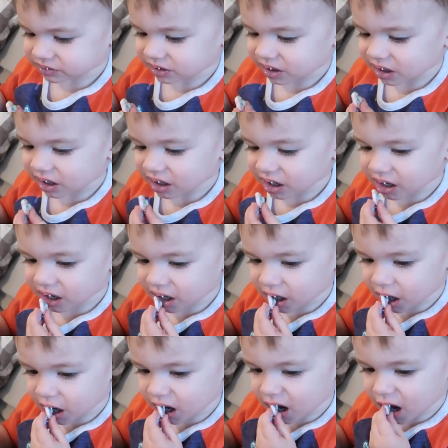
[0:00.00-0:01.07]

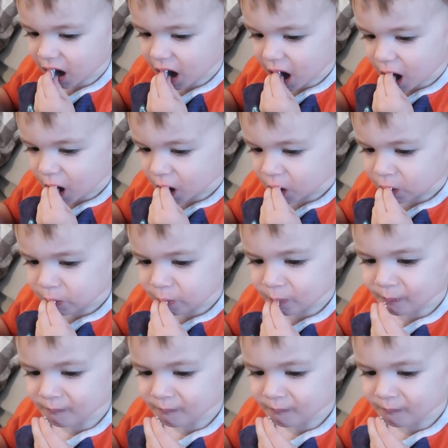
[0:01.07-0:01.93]
(no one is talking)